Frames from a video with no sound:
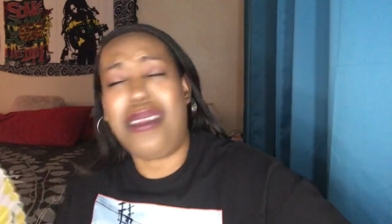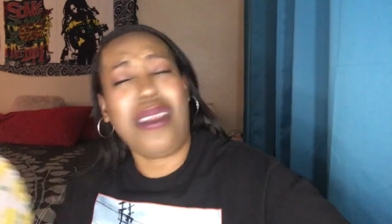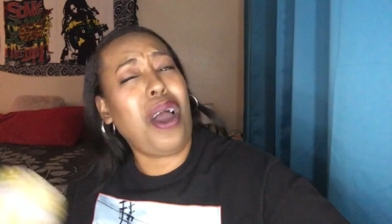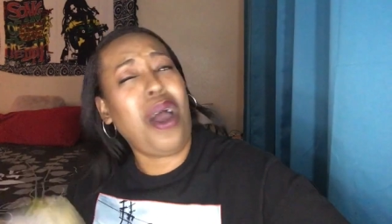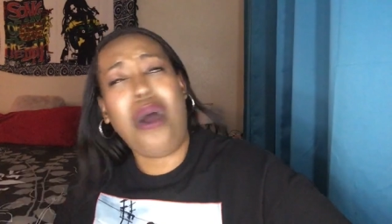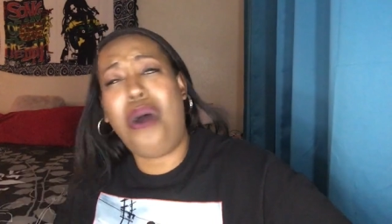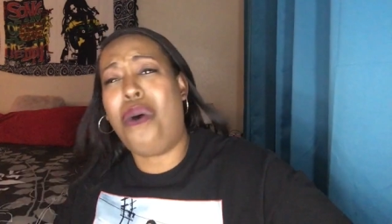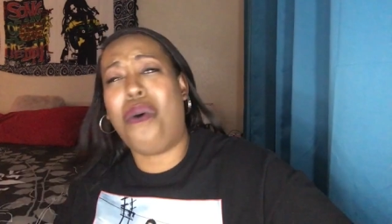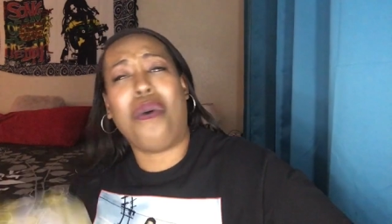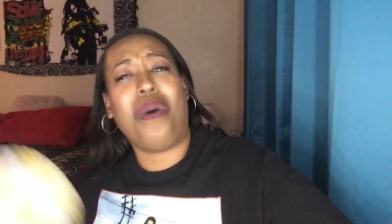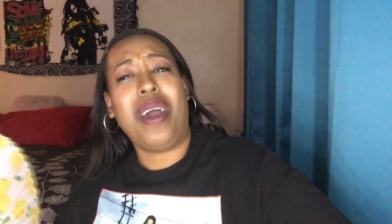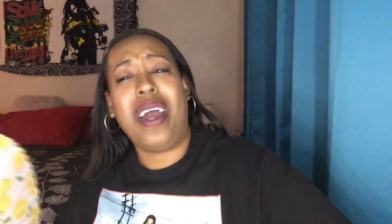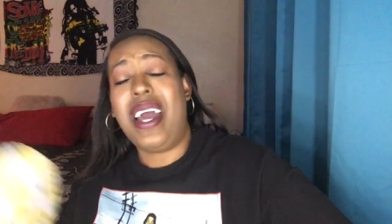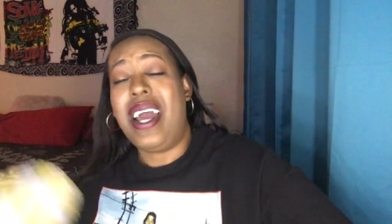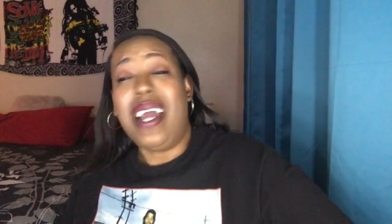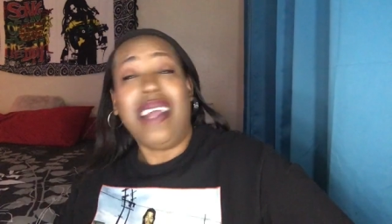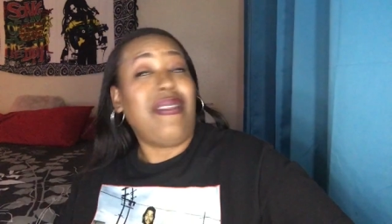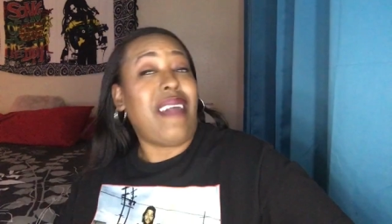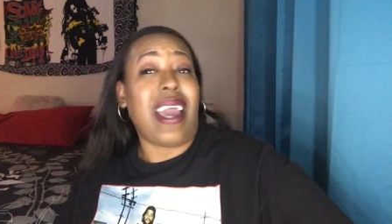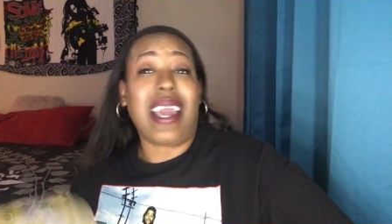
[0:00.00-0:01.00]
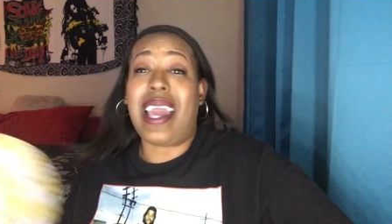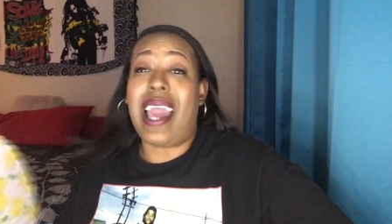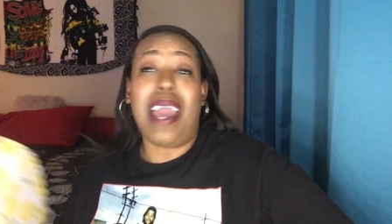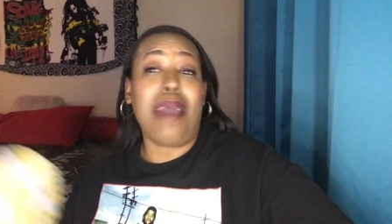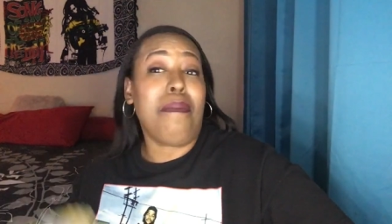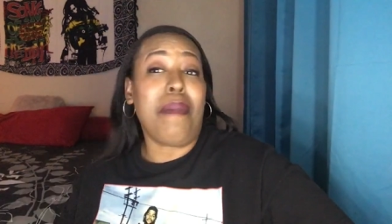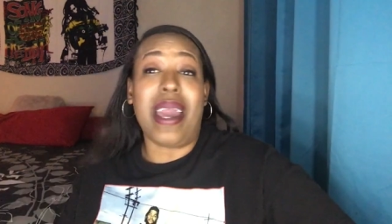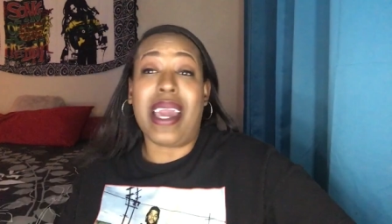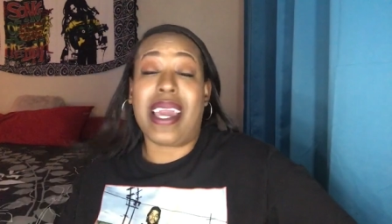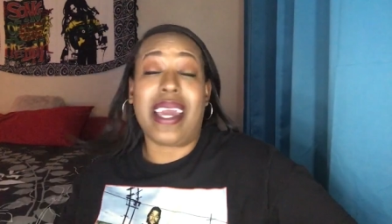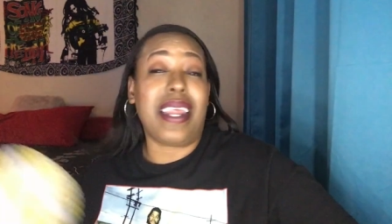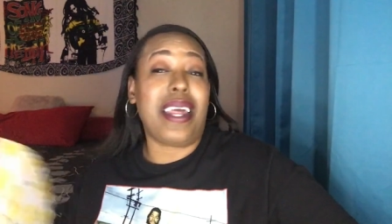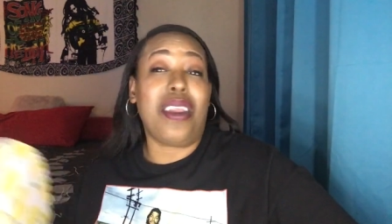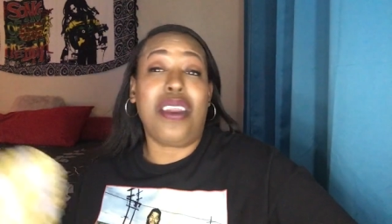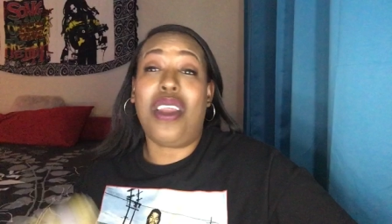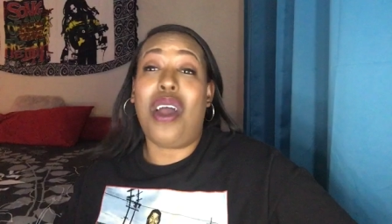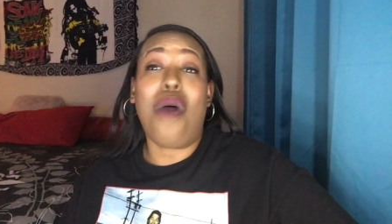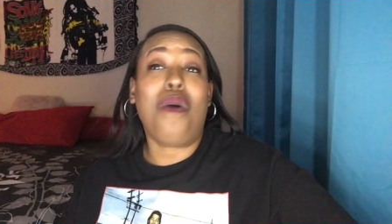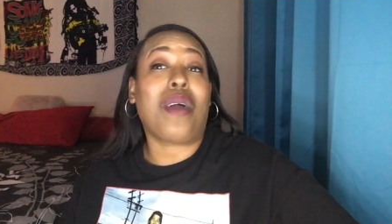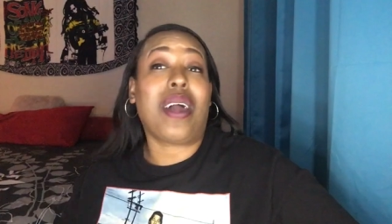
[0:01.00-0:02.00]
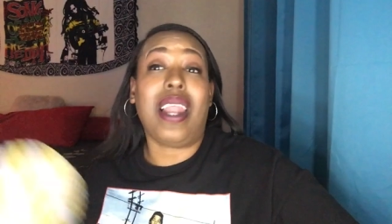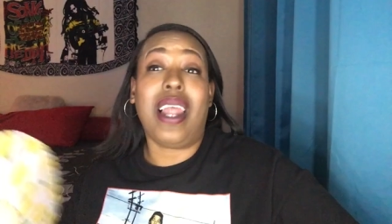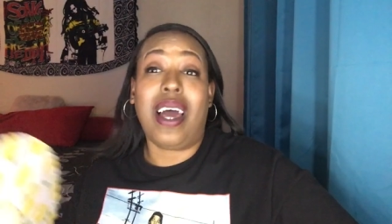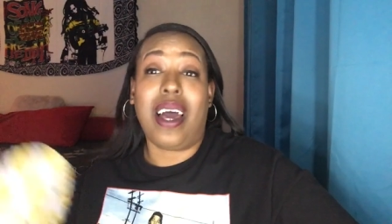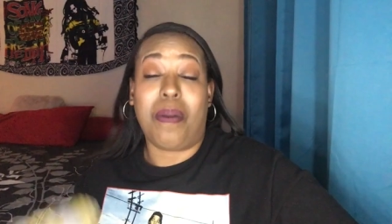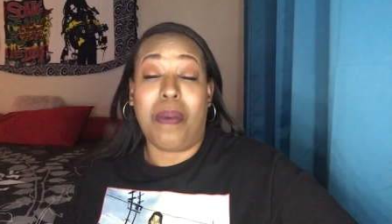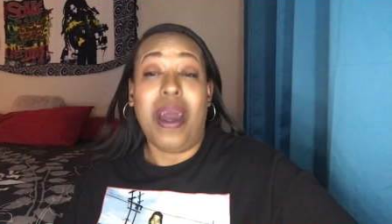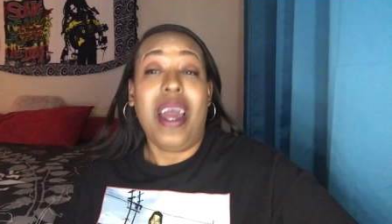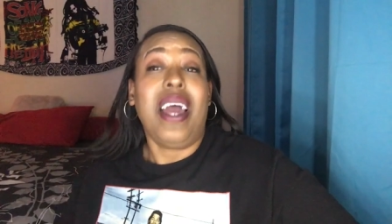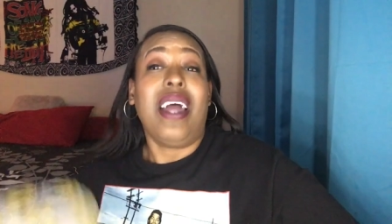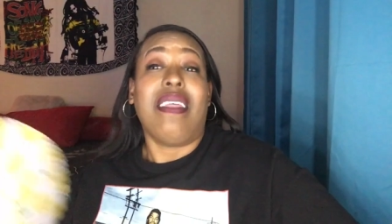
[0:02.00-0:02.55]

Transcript: No, they can't make it in no club.